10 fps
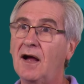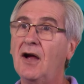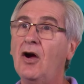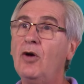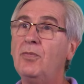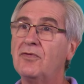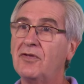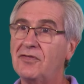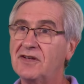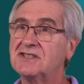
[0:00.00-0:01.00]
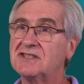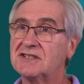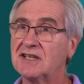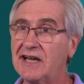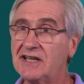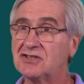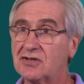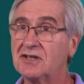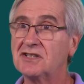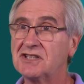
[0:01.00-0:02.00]
I hope that this
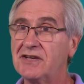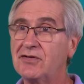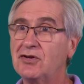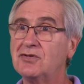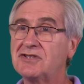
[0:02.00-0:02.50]
lecture has given you